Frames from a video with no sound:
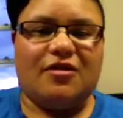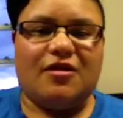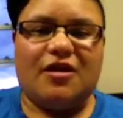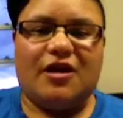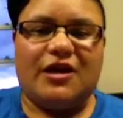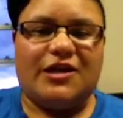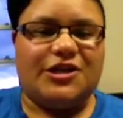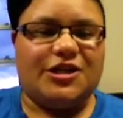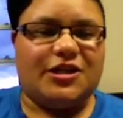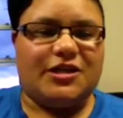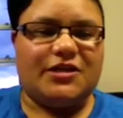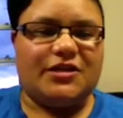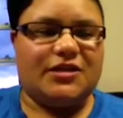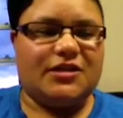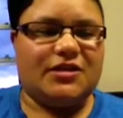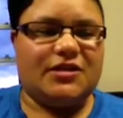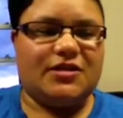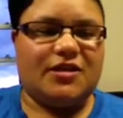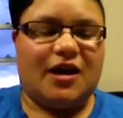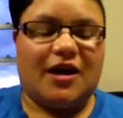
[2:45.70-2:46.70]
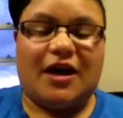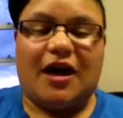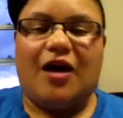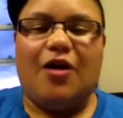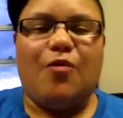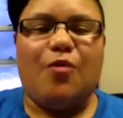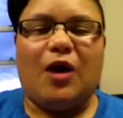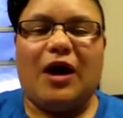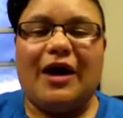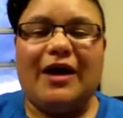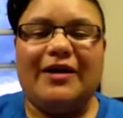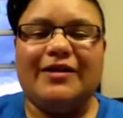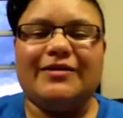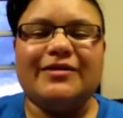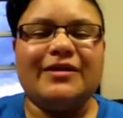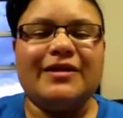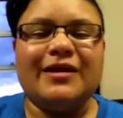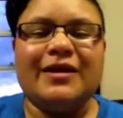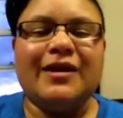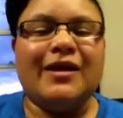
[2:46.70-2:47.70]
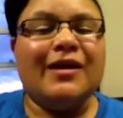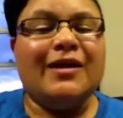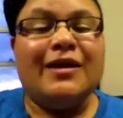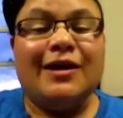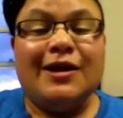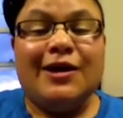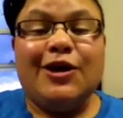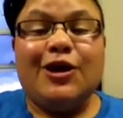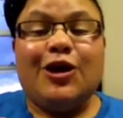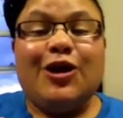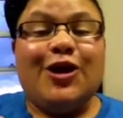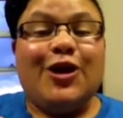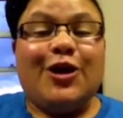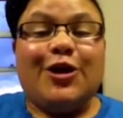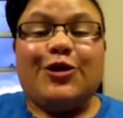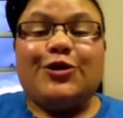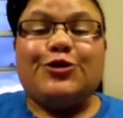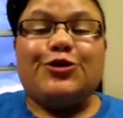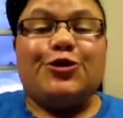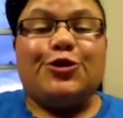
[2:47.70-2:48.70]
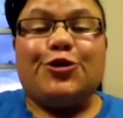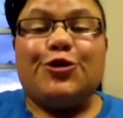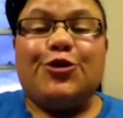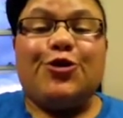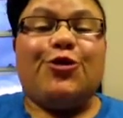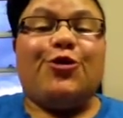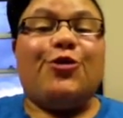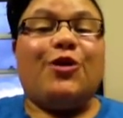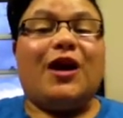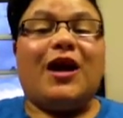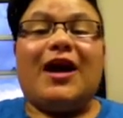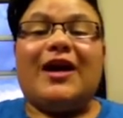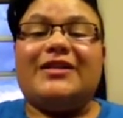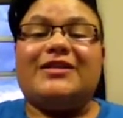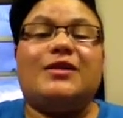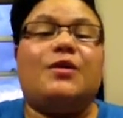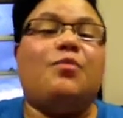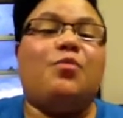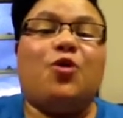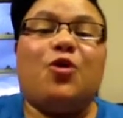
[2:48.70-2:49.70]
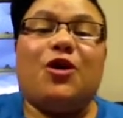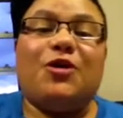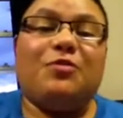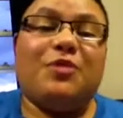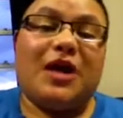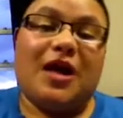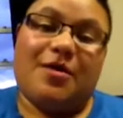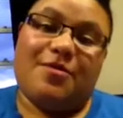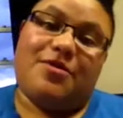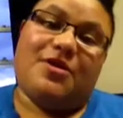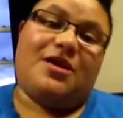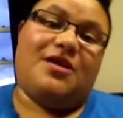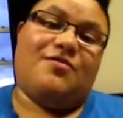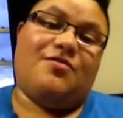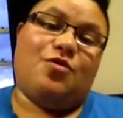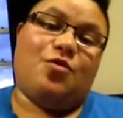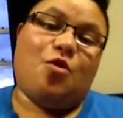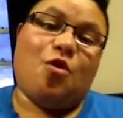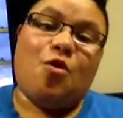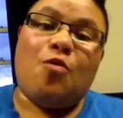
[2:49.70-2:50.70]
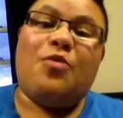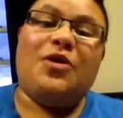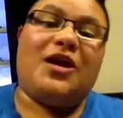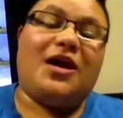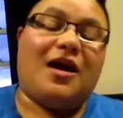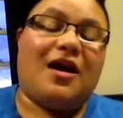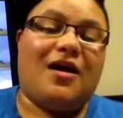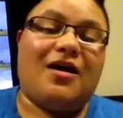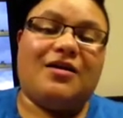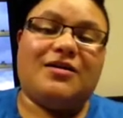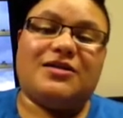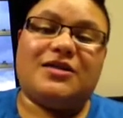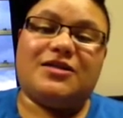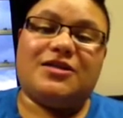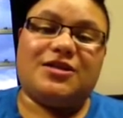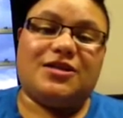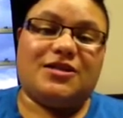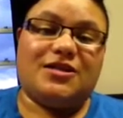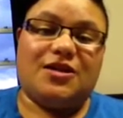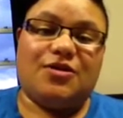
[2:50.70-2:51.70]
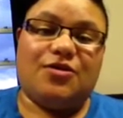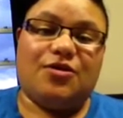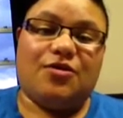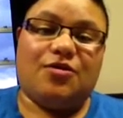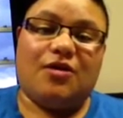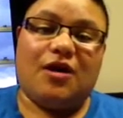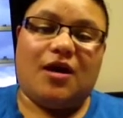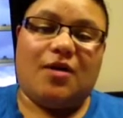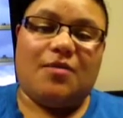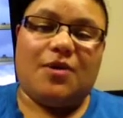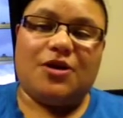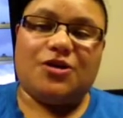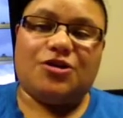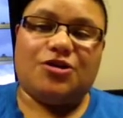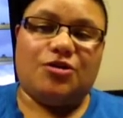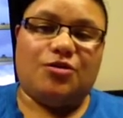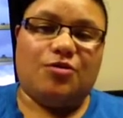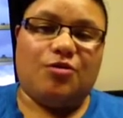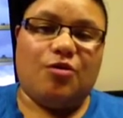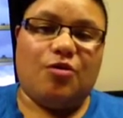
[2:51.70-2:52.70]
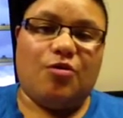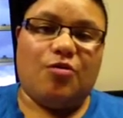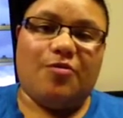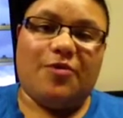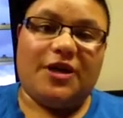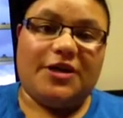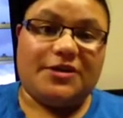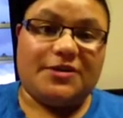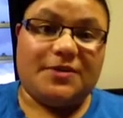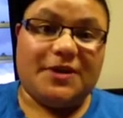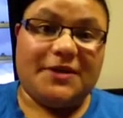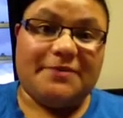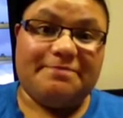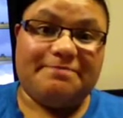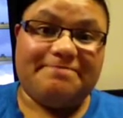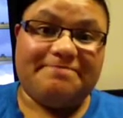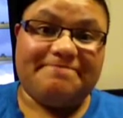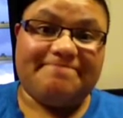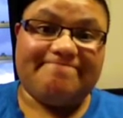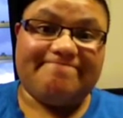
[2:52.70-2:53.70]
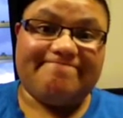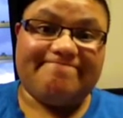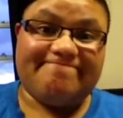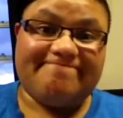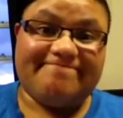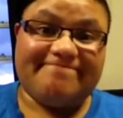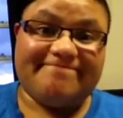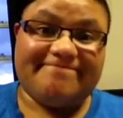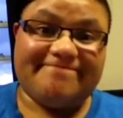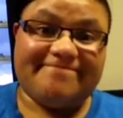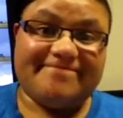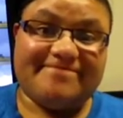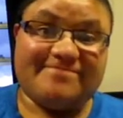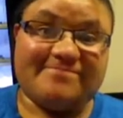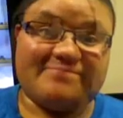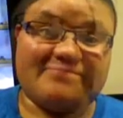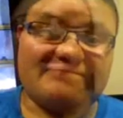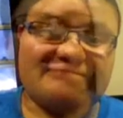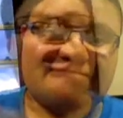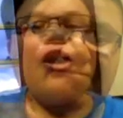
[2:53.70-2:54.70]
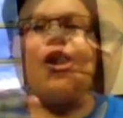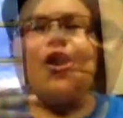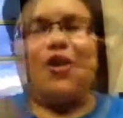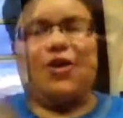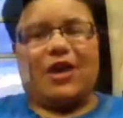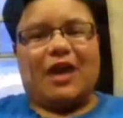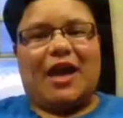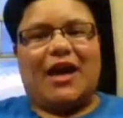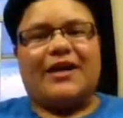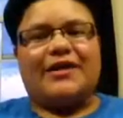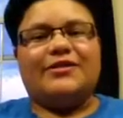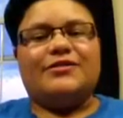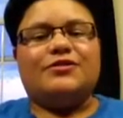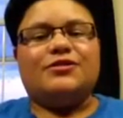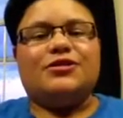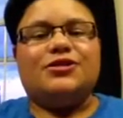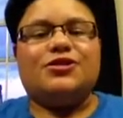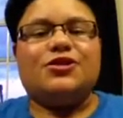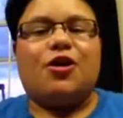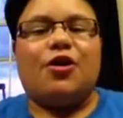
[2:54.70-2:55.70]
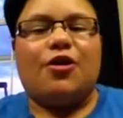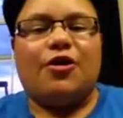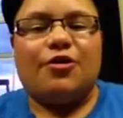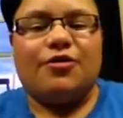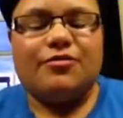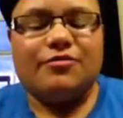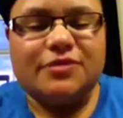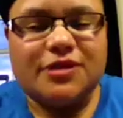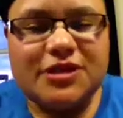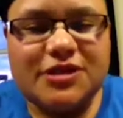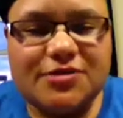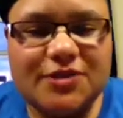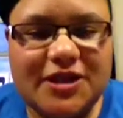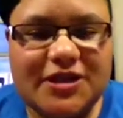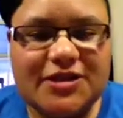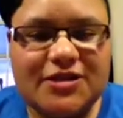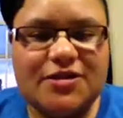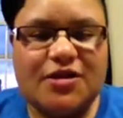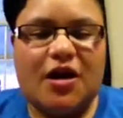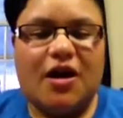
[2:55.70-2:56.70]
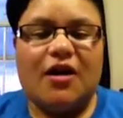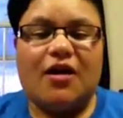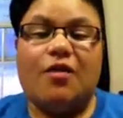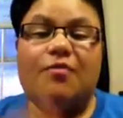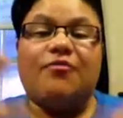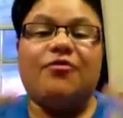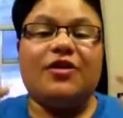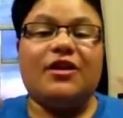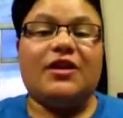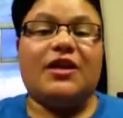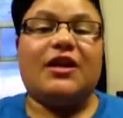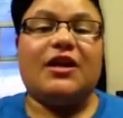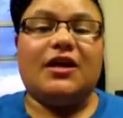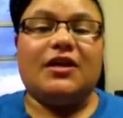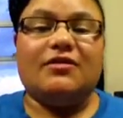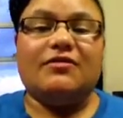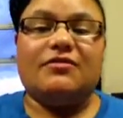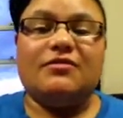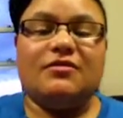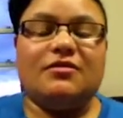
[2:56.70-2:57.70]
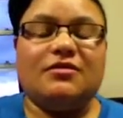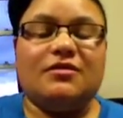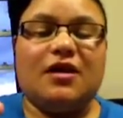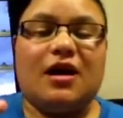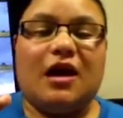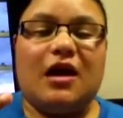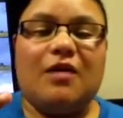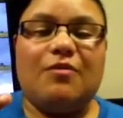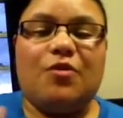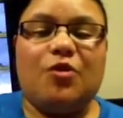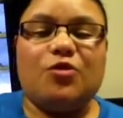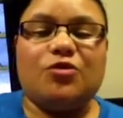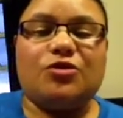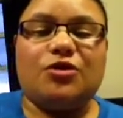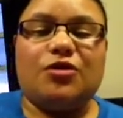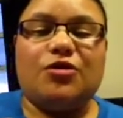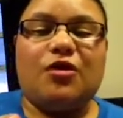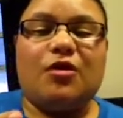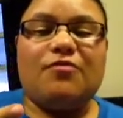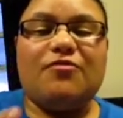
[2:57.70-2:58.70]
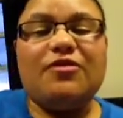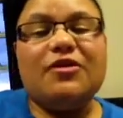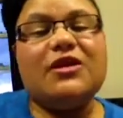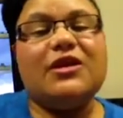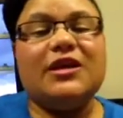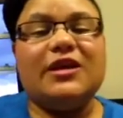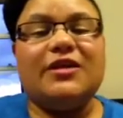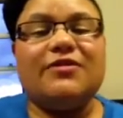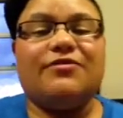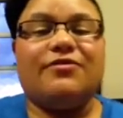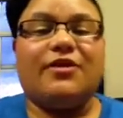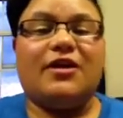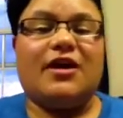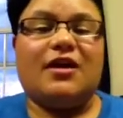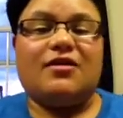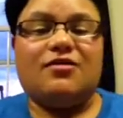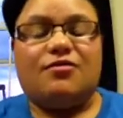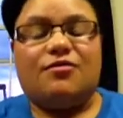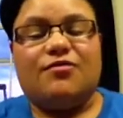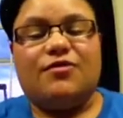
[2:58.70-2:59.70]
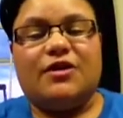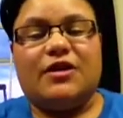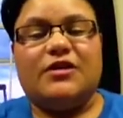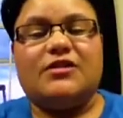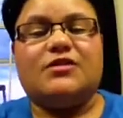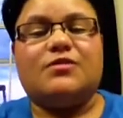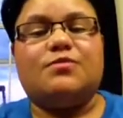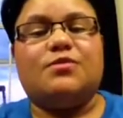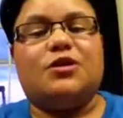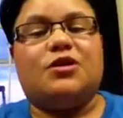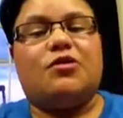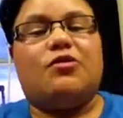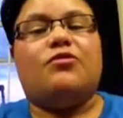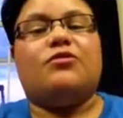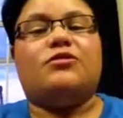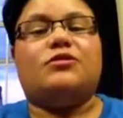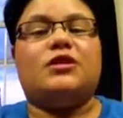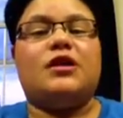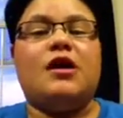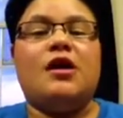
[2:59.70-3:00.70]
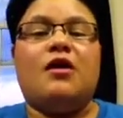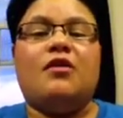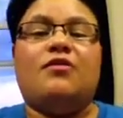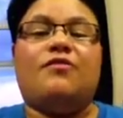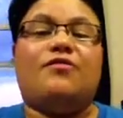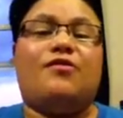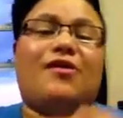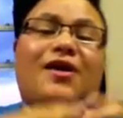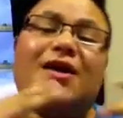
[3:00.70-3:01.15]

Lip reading: I can't wait to at some point be able to give you all big hugs and just tell you how much you all mean to me. Okay, so this week's, and I'm filling in for Heather and Vanessa because I've got